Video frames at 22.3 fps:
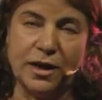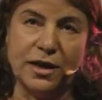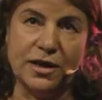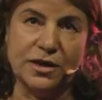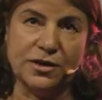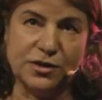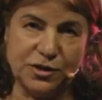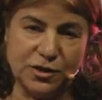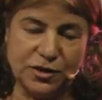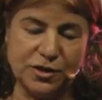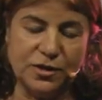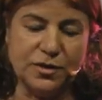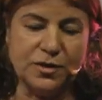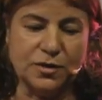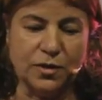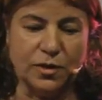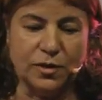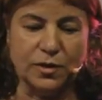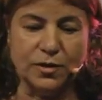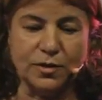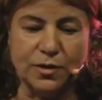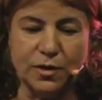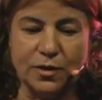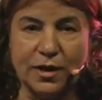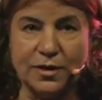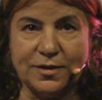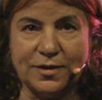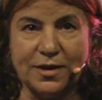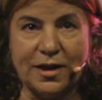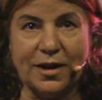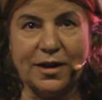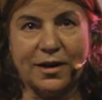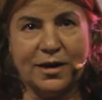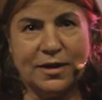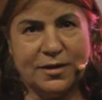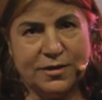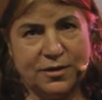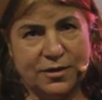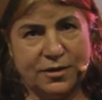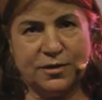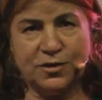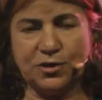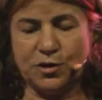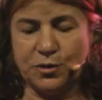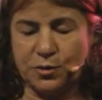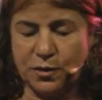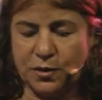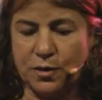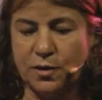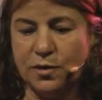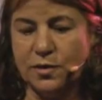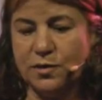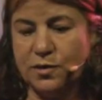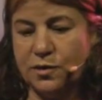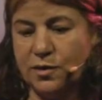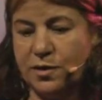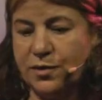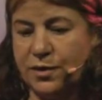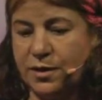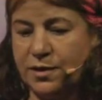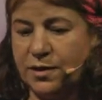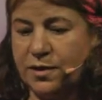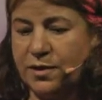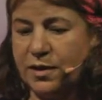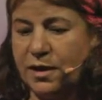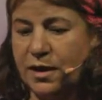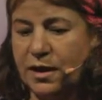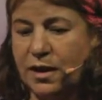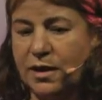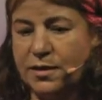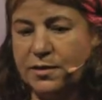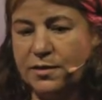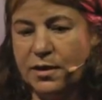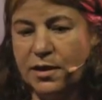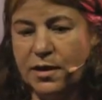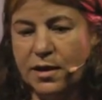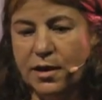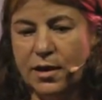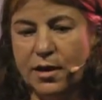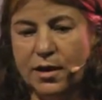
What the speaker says: Bayan, she's also a psychiatrist. She was also in the Netherlands.